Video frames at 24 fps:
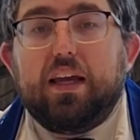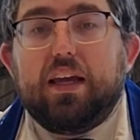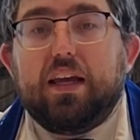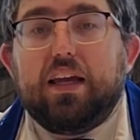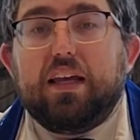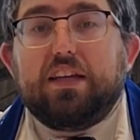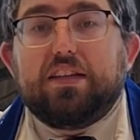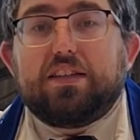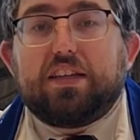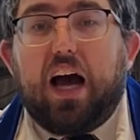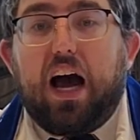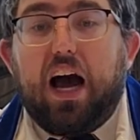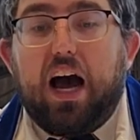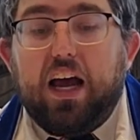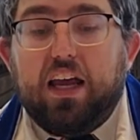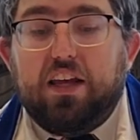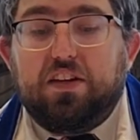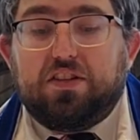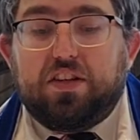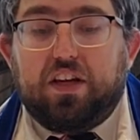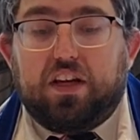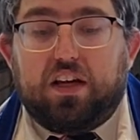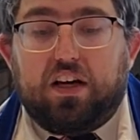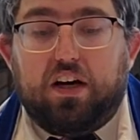Is
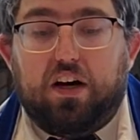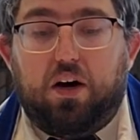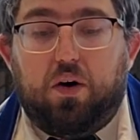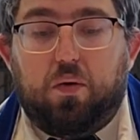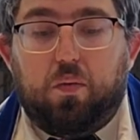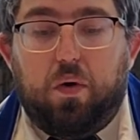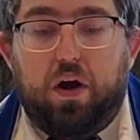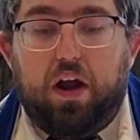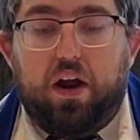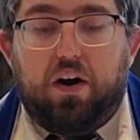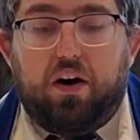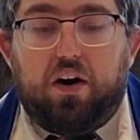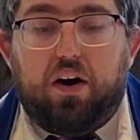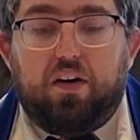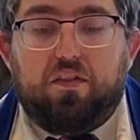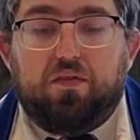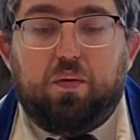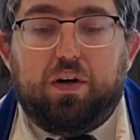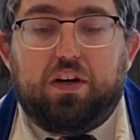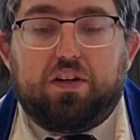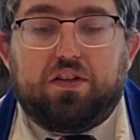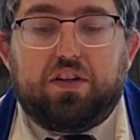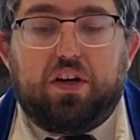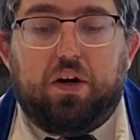Isaac aware of
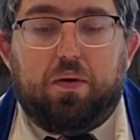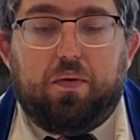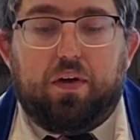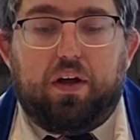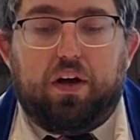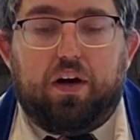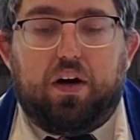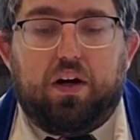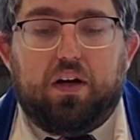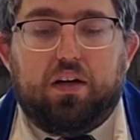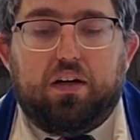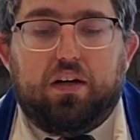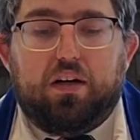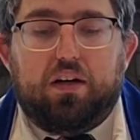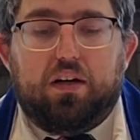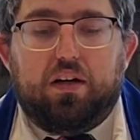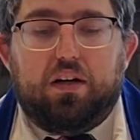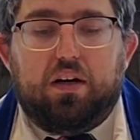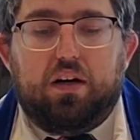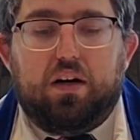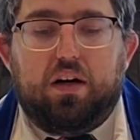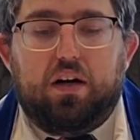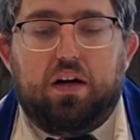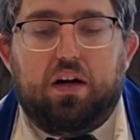what is going on?
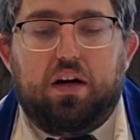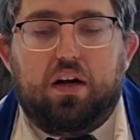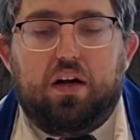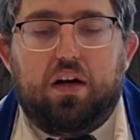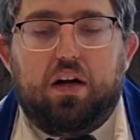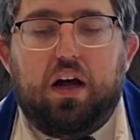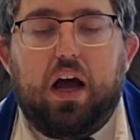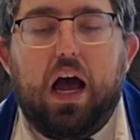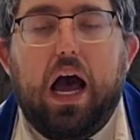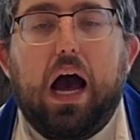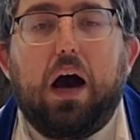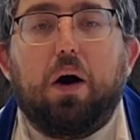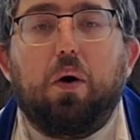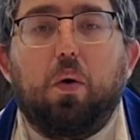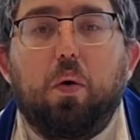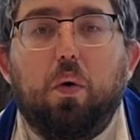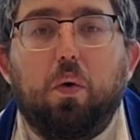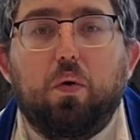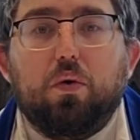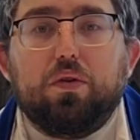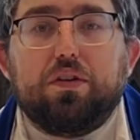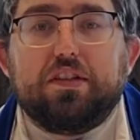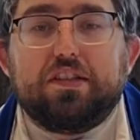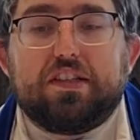How
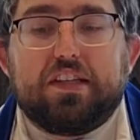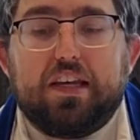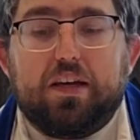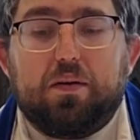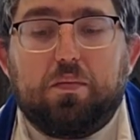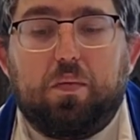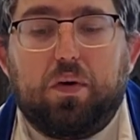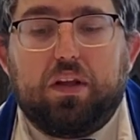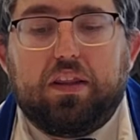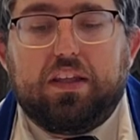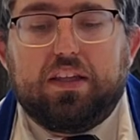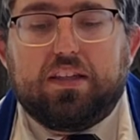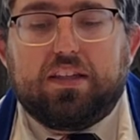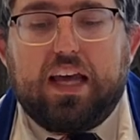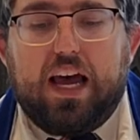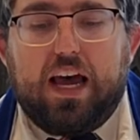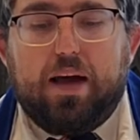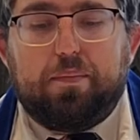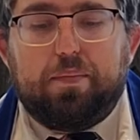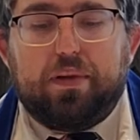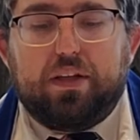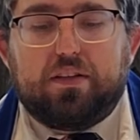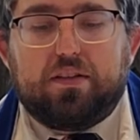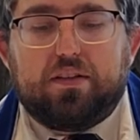old is he when this
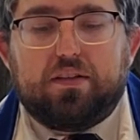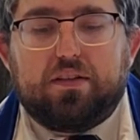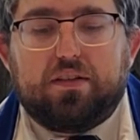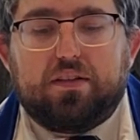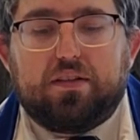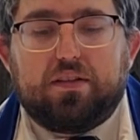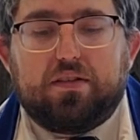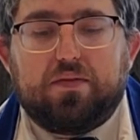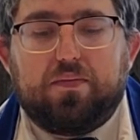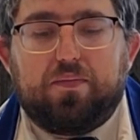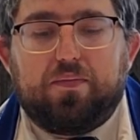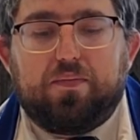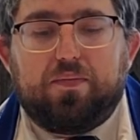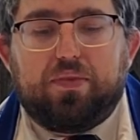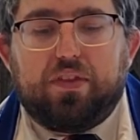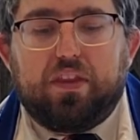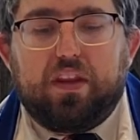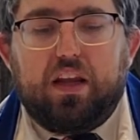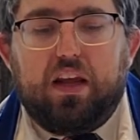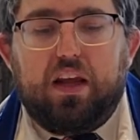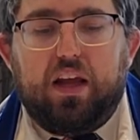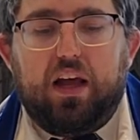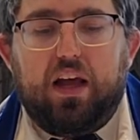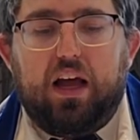happens?
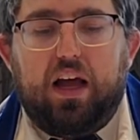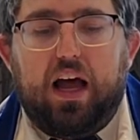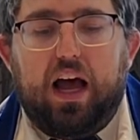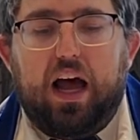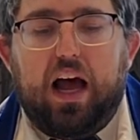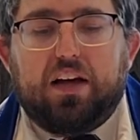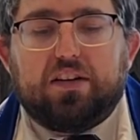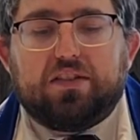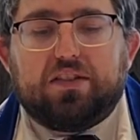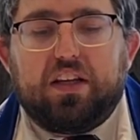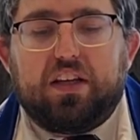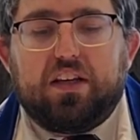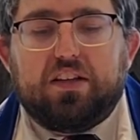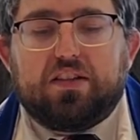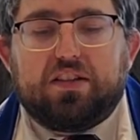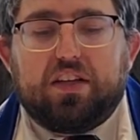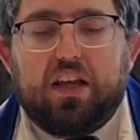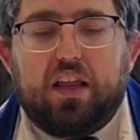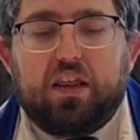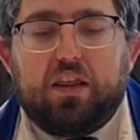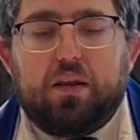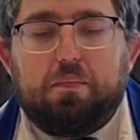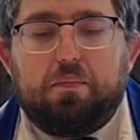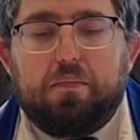As they
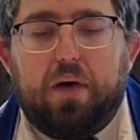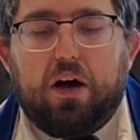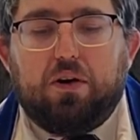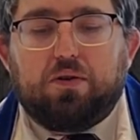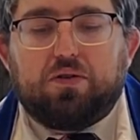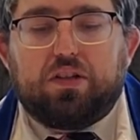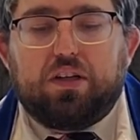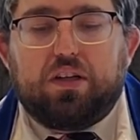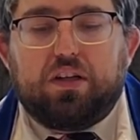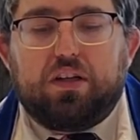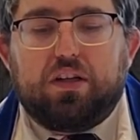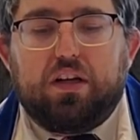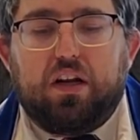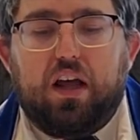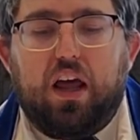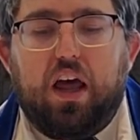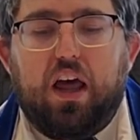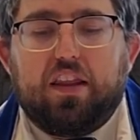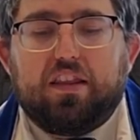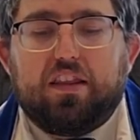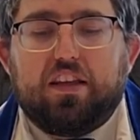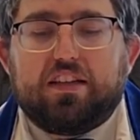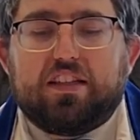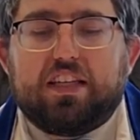ascend the mountain,
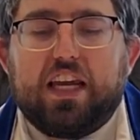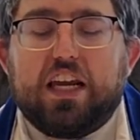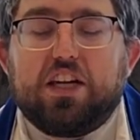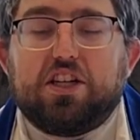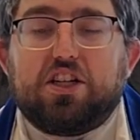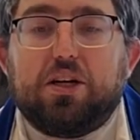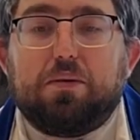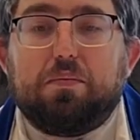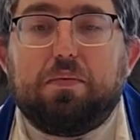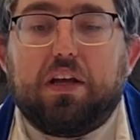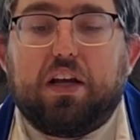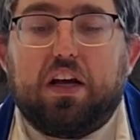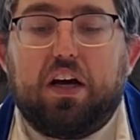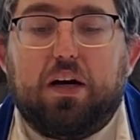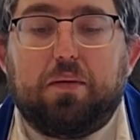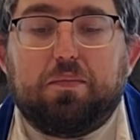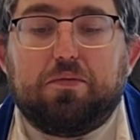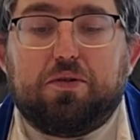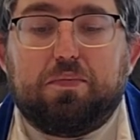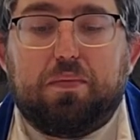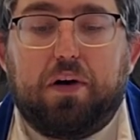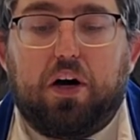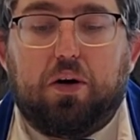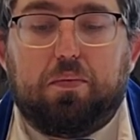the tension
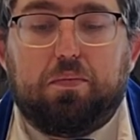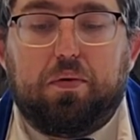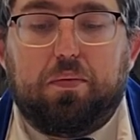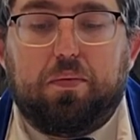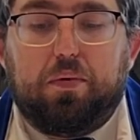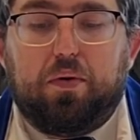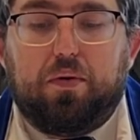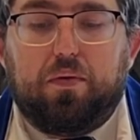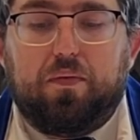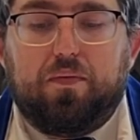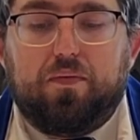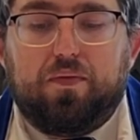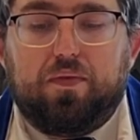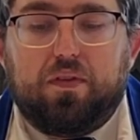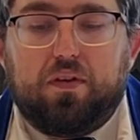becomes palpable.